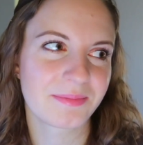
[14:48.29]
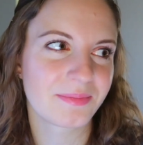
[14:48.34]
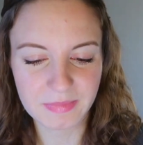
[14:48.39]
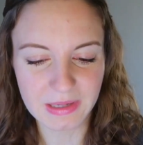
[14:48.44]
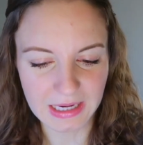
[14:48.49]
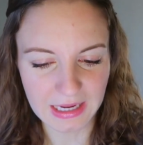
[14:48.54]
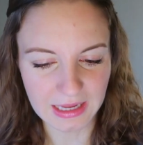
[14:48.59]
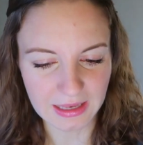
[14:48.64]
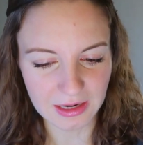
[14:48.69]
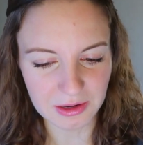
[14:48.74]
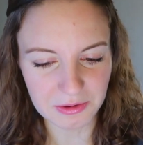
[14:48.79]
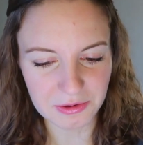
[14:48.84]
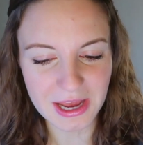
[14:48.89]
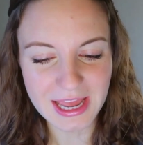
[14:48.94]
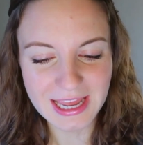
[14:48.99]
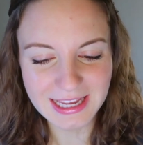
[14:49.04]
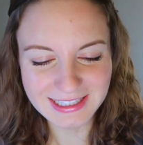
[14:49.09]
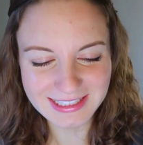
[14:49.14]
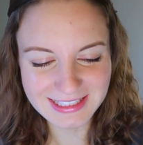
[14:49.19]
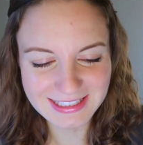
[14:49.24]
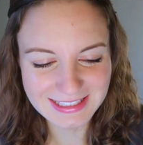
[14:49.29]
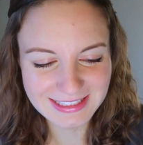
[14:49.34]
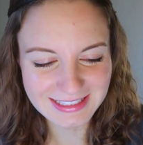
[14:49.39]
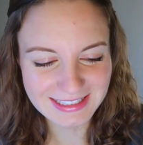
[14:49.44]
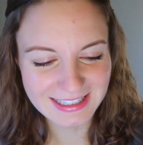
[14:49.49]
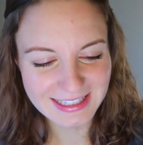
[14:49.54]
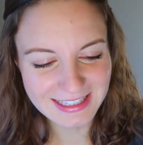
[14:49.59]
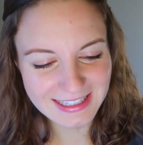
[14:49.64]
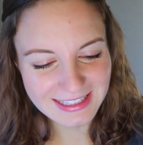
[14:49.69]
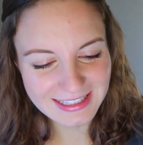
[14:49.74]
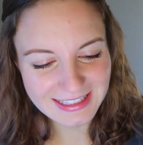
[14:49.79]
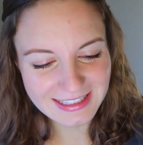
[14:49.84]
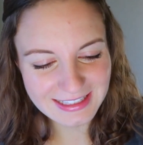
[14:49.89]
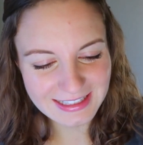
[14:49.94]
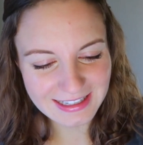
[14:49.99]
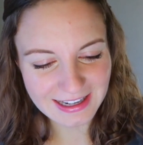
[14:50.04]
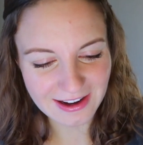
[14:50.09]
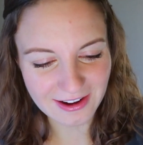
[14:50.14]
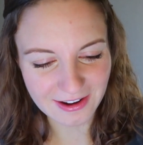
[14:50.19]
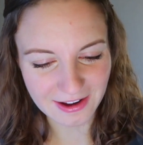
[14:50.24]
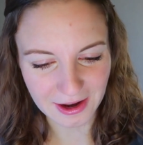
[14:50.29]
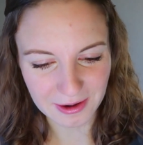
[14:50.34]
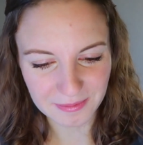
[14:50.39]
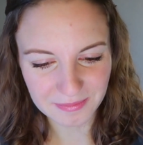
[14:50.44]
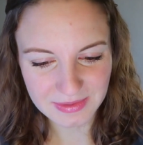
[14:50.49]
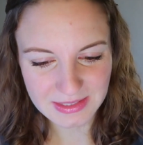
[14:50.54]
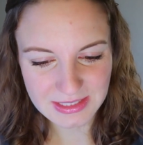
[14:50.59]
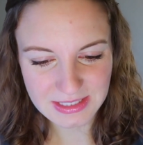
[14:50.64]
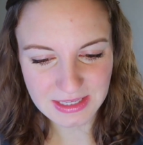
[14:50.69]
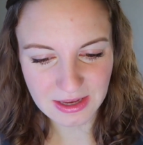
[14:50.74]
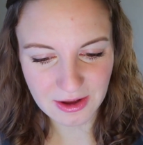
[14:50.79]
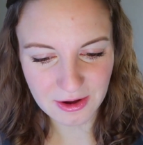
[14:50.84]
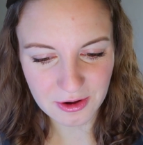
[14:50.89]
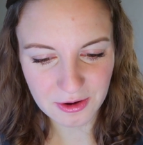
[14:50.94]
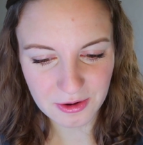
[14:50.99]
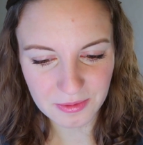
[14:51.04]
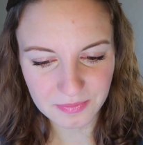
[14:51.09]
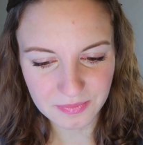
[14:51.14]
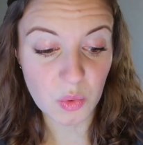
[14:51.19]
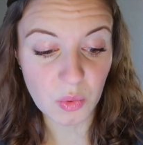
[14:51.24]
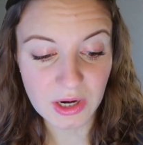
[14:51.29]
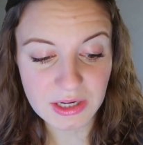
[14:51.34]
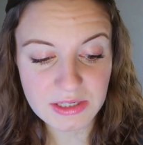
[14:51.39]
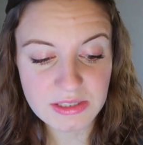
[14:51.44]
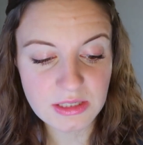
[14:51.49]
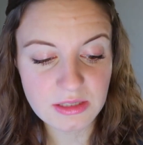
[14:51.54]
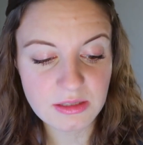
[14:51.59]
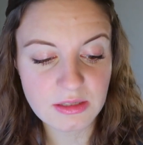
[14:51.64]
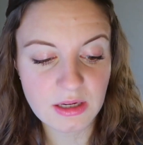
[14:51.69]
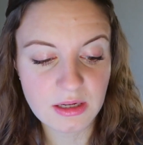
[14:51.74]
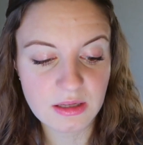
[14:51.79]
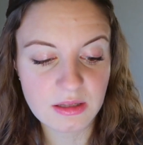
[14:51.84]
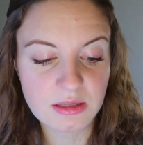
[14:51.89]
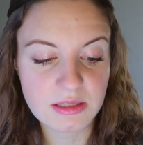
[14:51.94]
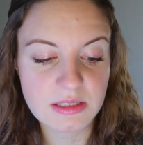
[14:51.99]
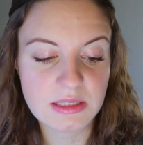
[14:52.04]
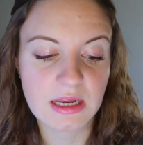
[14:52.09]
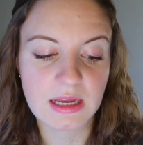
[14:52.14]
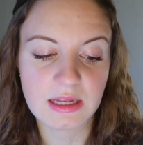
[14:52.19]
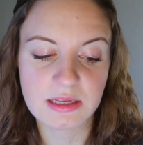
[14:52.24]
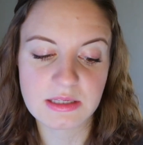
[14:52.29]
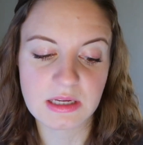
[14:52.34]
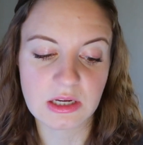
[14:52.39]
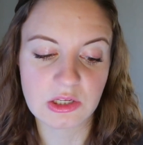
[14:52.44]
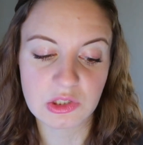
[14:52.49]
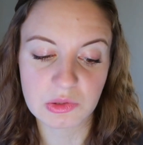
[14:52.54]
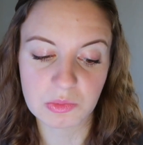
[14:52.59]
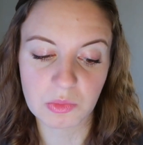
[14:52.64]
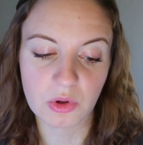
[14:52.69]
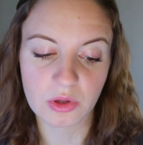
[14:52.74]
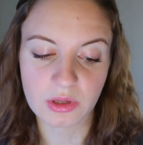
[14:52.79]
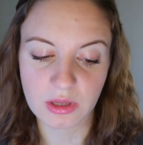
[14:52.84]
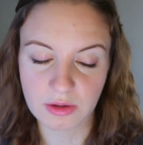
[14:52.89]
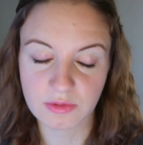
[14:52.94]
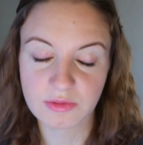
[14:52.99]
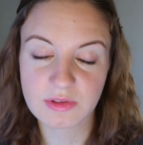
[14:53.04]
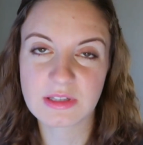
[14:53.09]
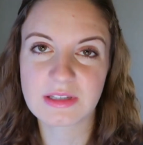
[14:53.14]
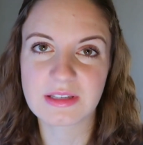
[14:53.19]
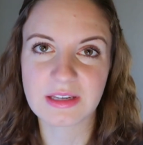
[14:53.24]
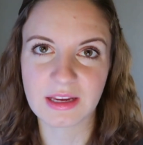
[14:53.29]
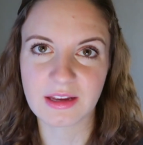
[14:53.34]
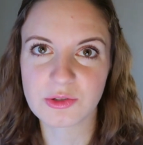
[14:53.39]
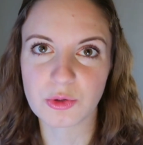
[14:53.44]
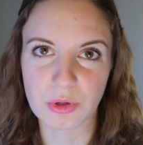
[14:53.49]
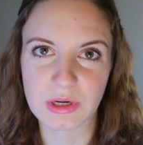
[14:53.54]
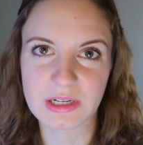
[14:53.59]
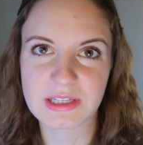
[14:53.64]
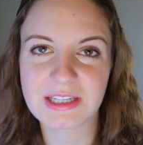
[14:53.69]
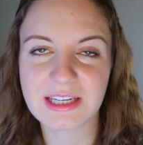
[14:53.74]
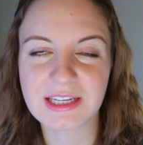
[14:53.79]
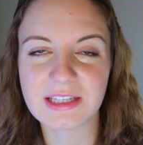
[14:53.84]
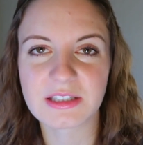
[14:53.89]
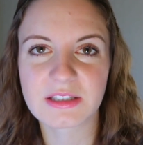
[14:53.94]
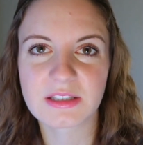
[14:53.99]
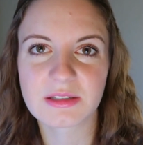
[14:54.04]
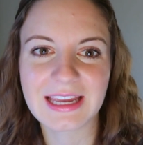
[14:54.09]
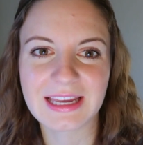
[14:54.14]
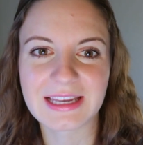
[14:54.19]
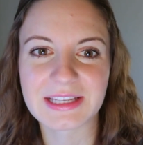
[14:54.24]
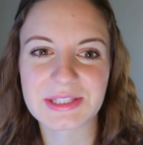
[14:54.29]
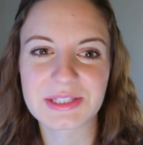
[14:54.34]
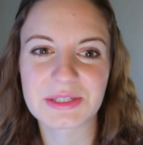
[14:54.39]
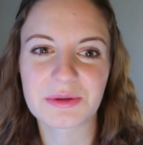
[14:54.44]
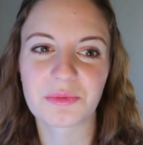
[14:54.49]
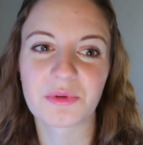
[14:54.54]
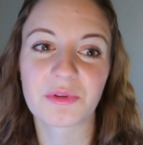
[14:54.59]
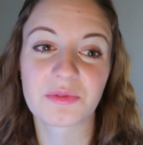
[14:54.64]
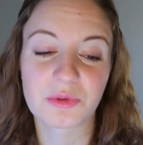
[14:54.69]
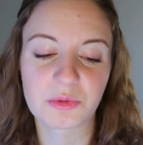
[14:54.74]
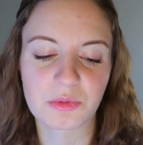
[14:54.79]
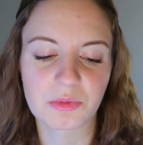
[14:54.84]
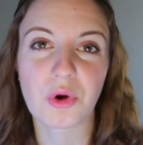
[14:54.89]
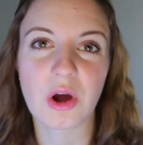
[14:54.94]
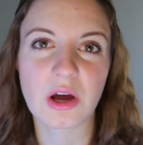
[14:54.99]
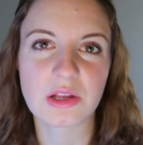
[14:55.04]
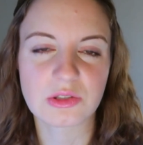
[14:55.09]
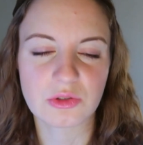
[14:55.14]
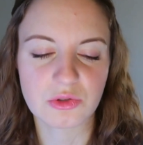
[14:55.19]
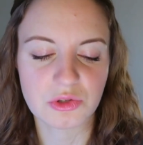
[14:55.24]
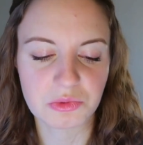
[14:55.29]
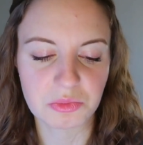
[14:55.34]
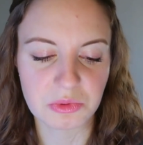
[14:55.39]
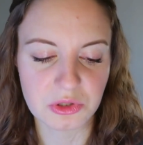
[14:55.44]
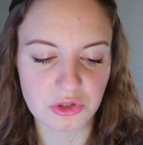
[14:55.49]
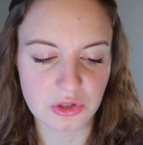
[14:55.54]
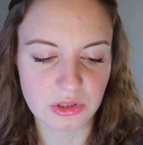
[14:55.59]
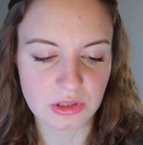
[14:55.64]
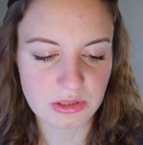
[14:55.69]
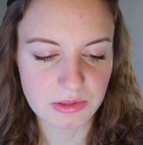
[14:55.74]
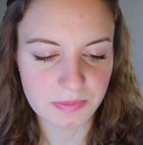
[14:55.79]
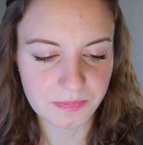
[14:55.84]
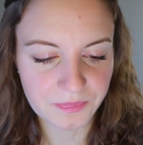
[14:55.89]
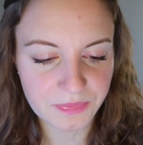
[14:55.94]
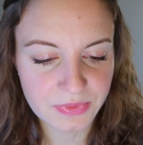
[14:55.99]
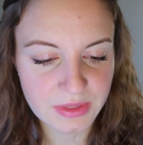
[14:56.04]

But anyways, okay. So while St. Nicholas hands out small gifts, they sort of tease kids with the rods or switches.